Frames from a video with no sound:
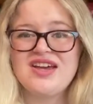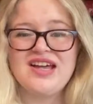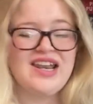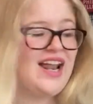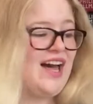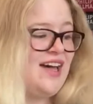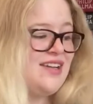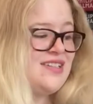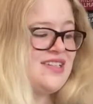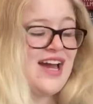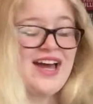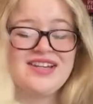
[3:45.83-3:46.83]

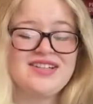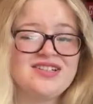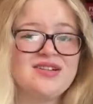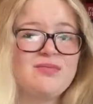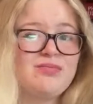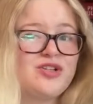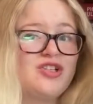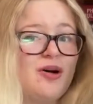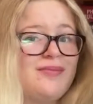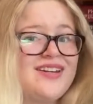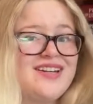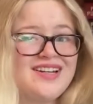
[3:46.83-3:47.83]
land and
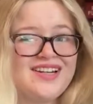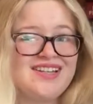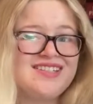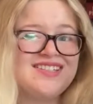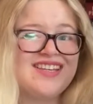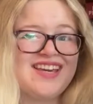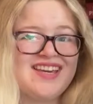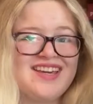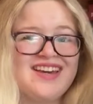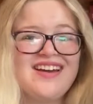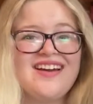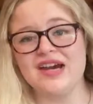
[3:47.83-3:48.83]
predominantly
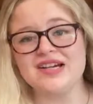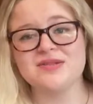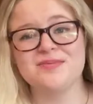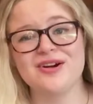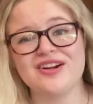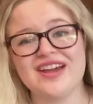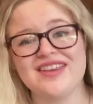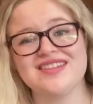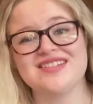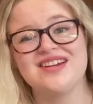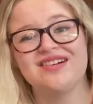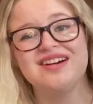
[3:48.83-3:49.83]
sea. The next book in the
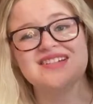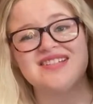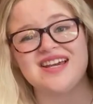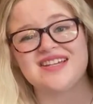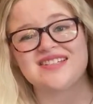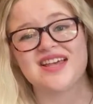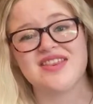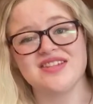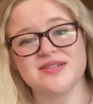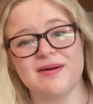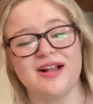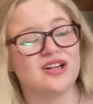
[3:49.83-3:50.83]
series is The
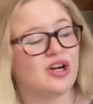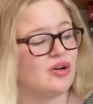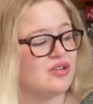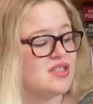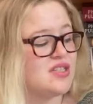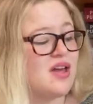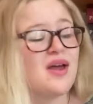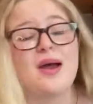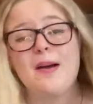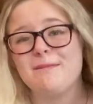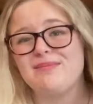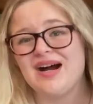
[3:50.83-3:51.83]
Spellcoats
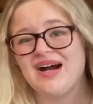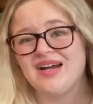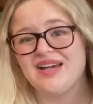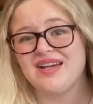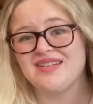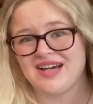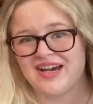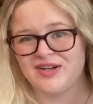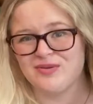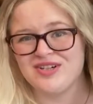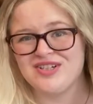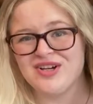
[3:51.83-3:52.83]
by
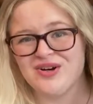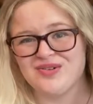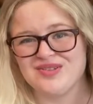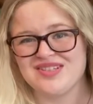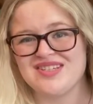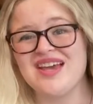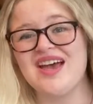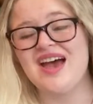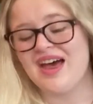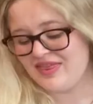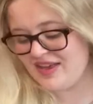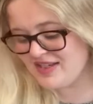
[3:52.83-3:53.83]
Diana Wynne Jones.
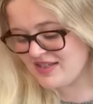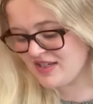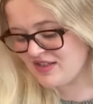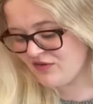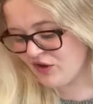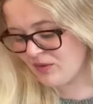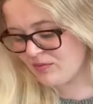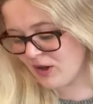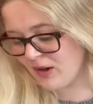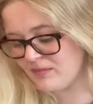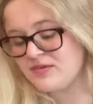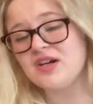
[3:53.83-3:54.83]
This is for the
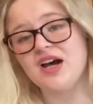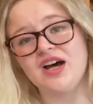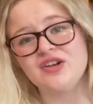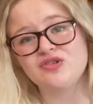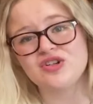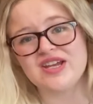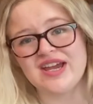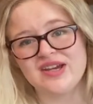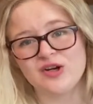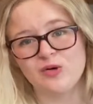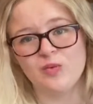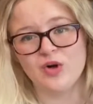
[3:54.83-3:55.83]
prompt 100
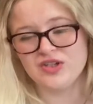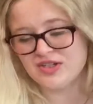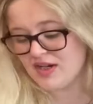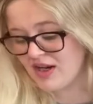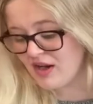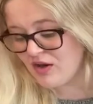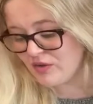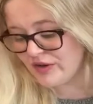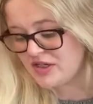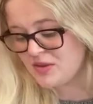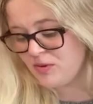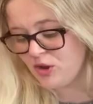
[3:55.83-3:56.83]
Acre Wood.
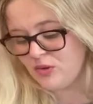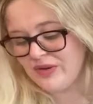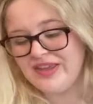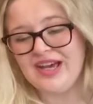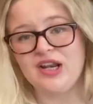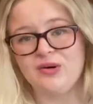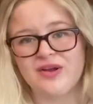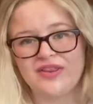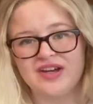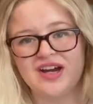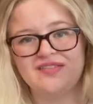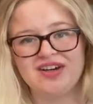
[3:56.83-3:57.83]
Read a book with yellow on the
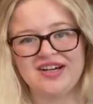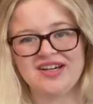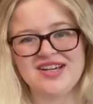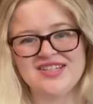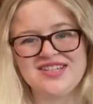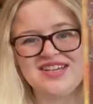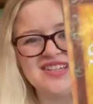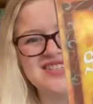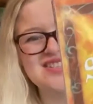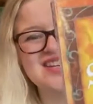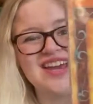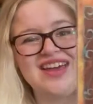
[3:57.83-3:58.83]
cover. As you can
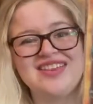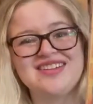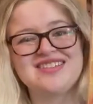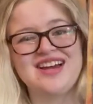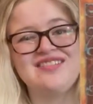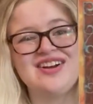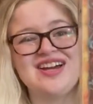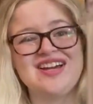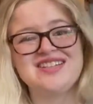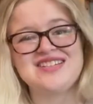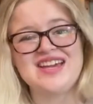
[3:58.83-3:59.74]
see, this cover is